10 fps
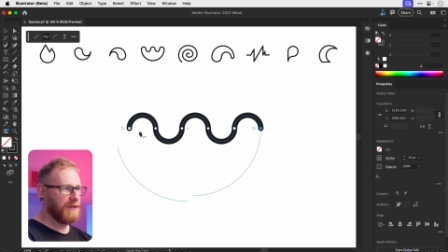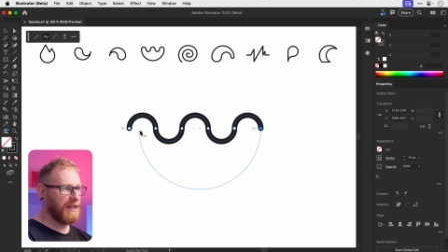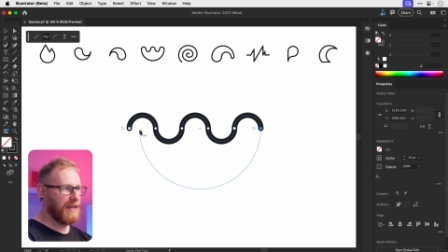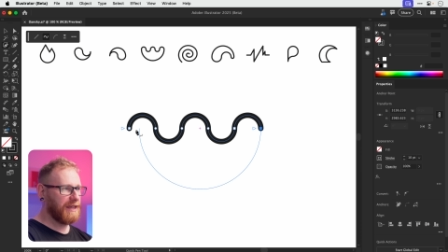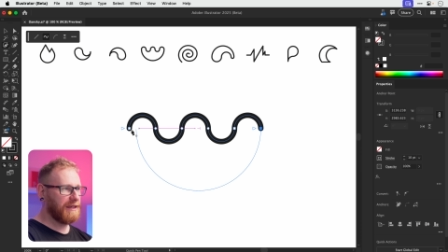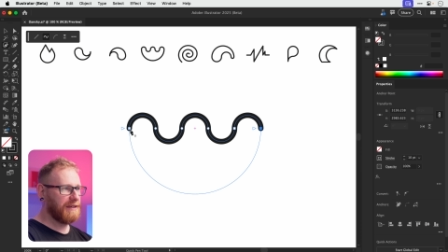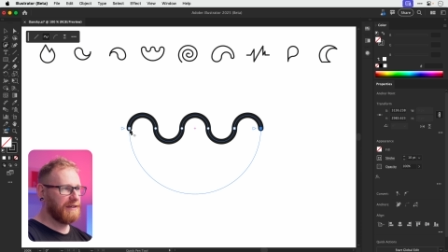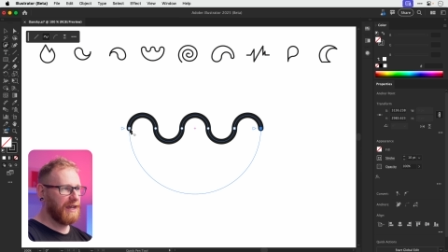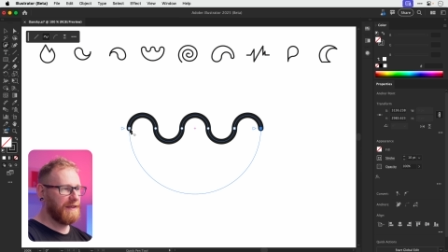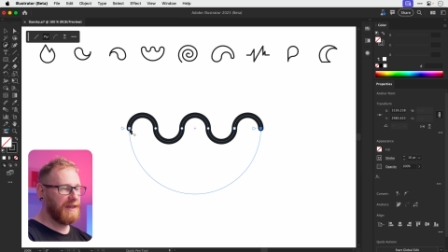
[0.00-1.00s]
Click,
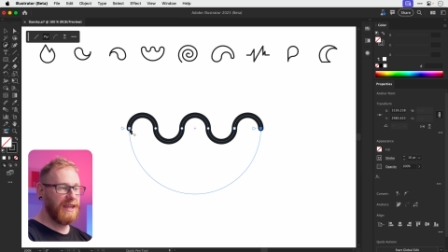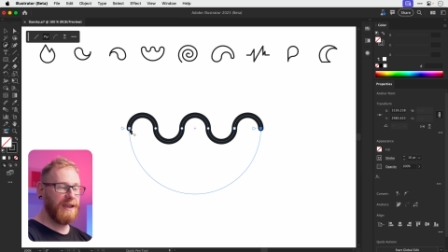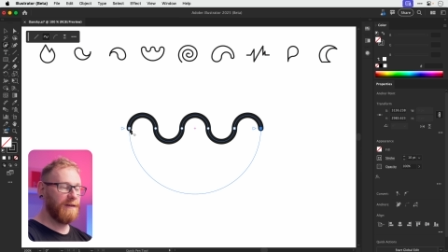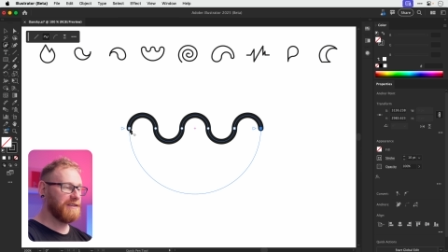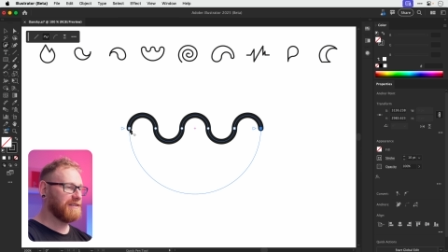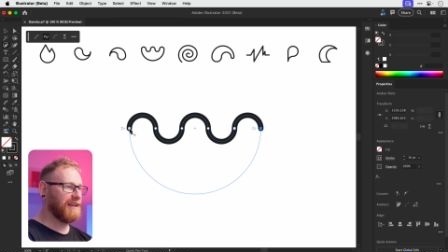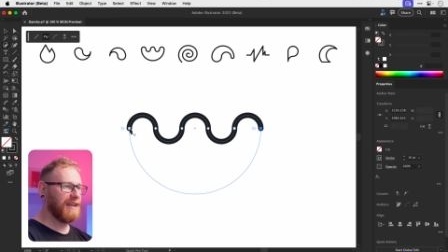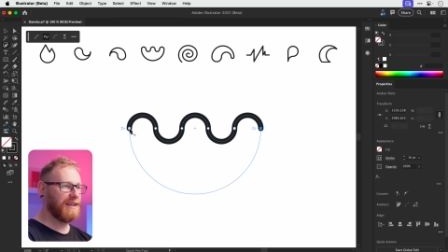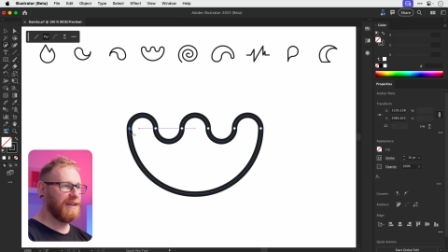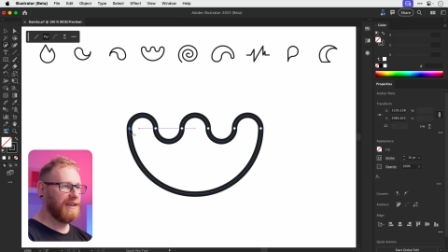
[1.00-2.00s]
and then here I just
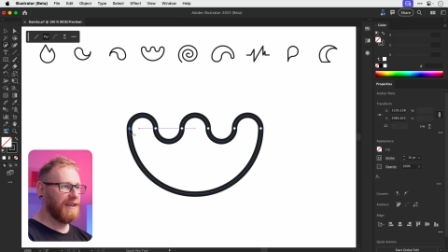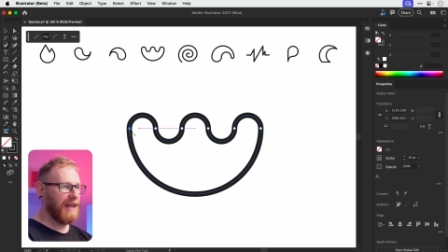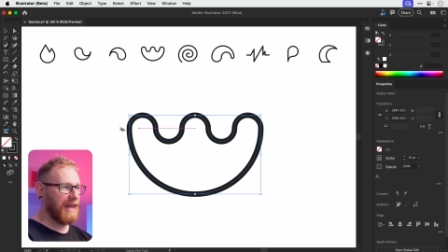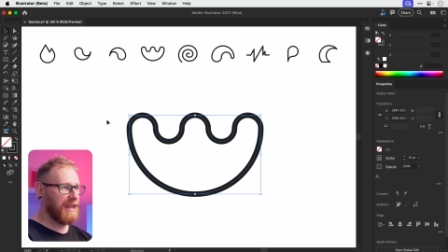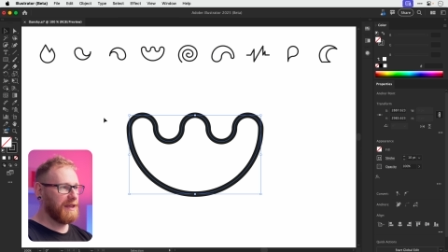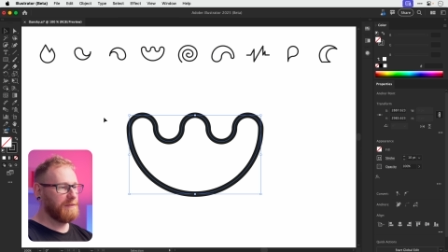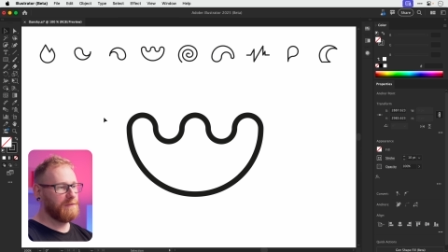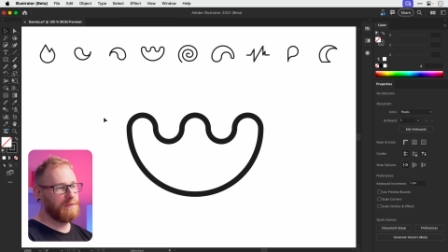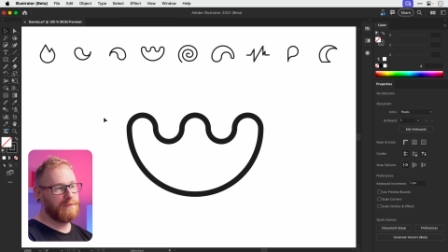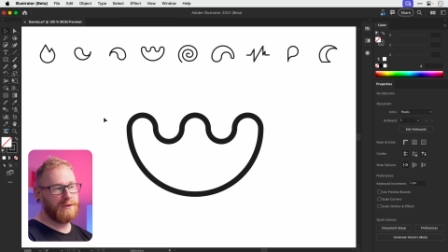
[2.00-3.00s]
click and it
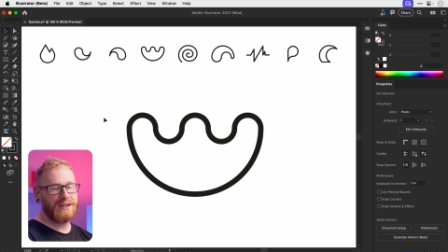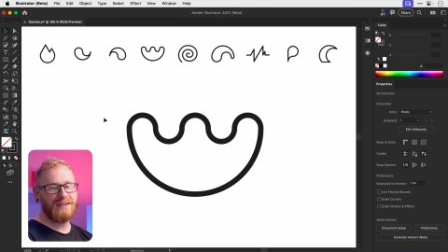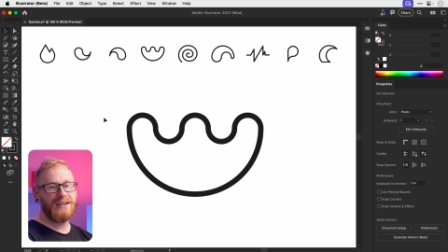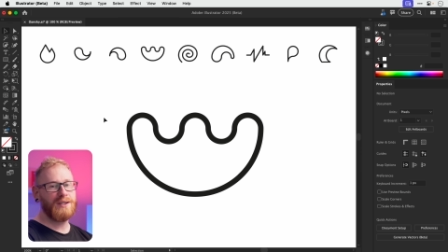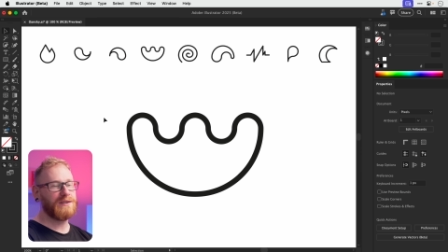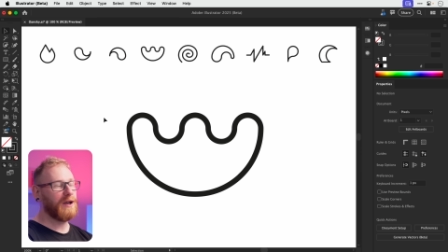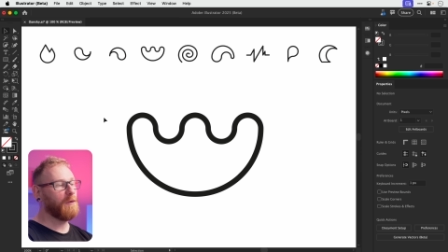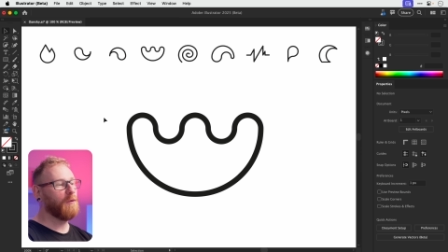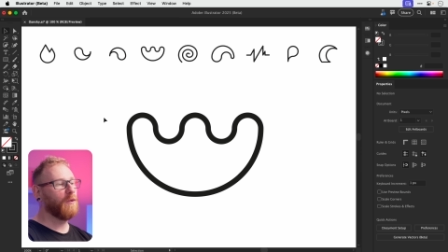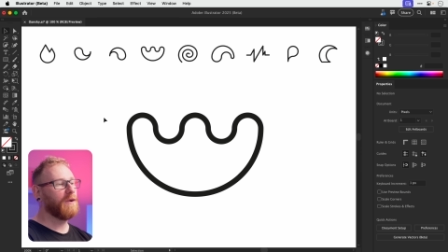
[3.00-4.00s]
continues
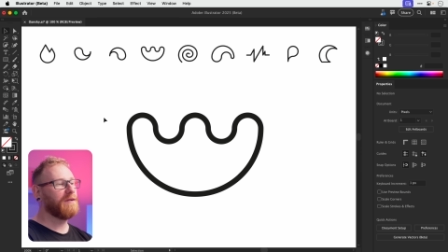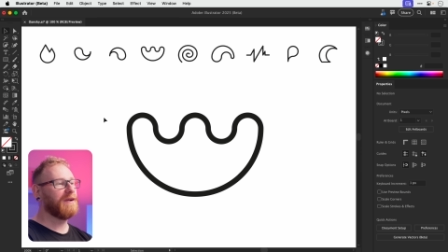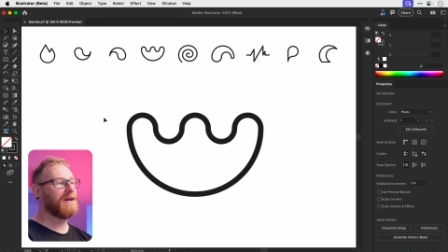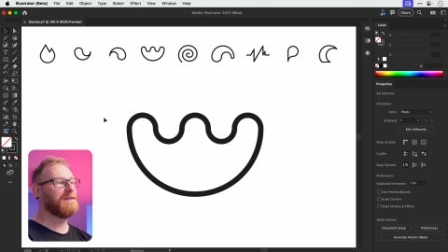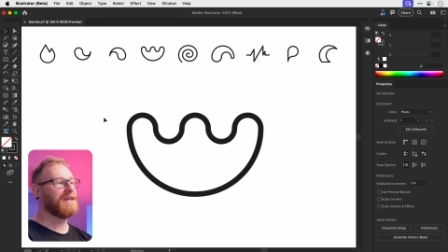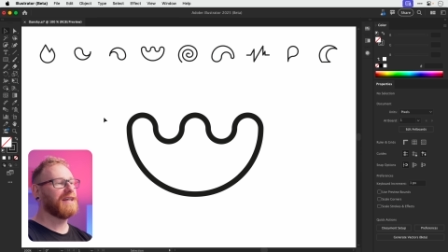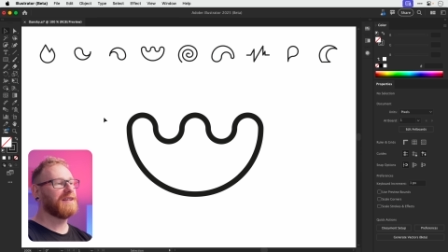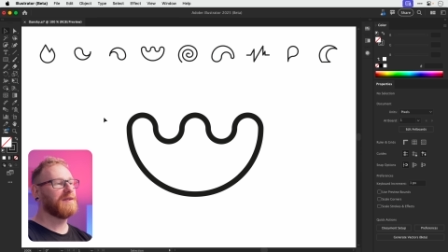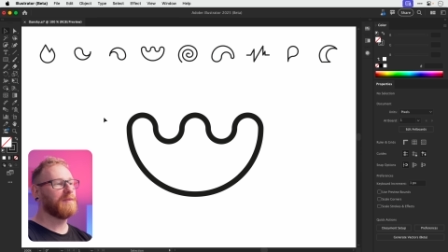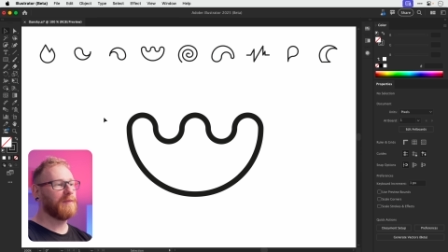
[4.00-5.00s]
that all the way around
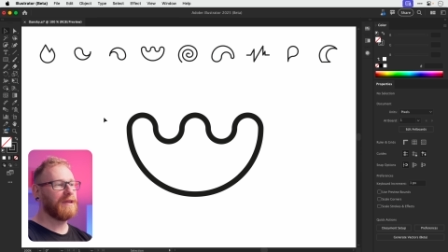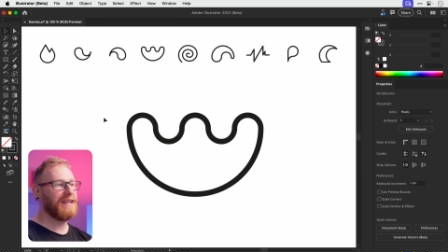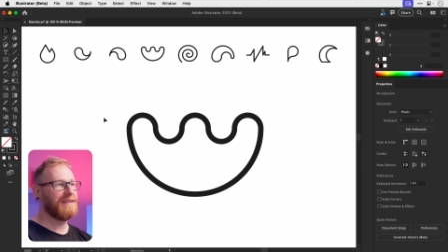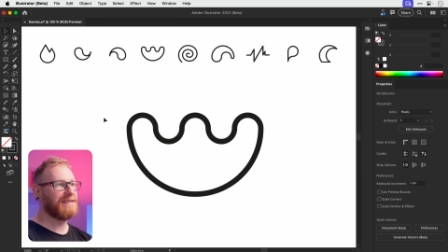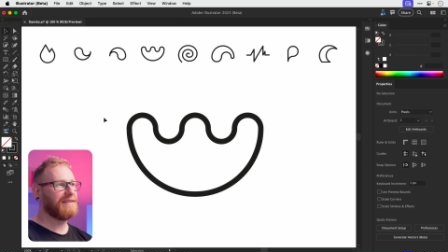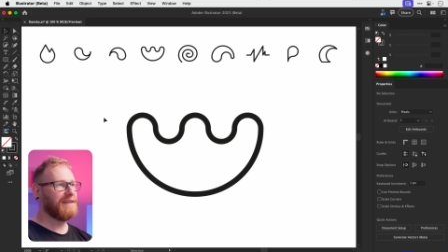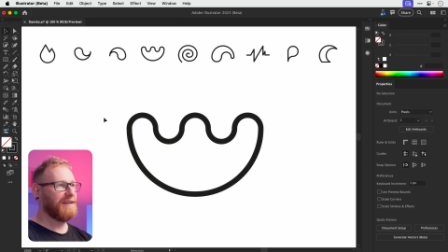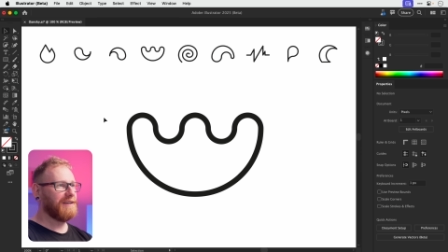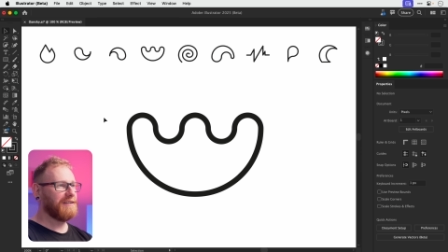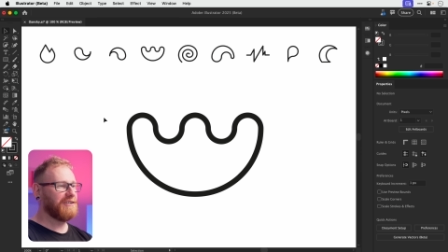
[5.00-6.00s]
and completes
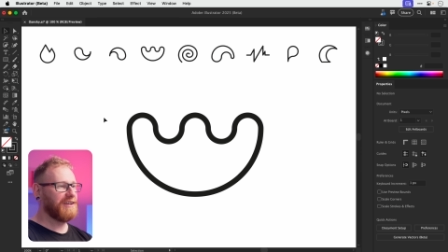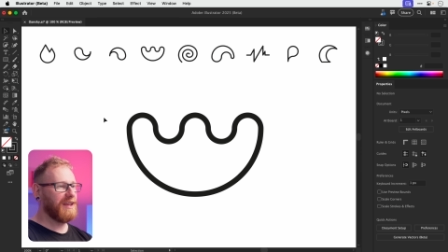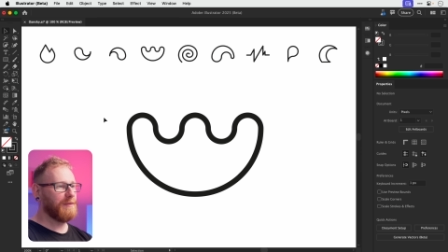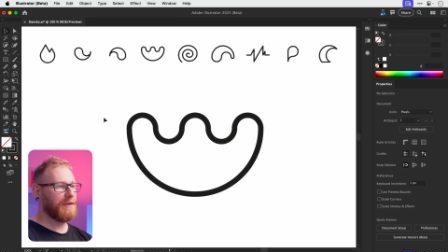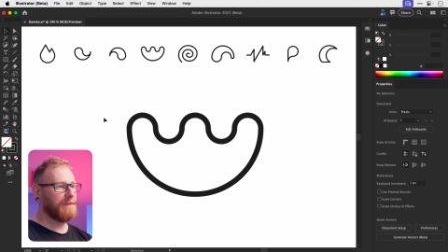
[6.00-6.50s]
the shape.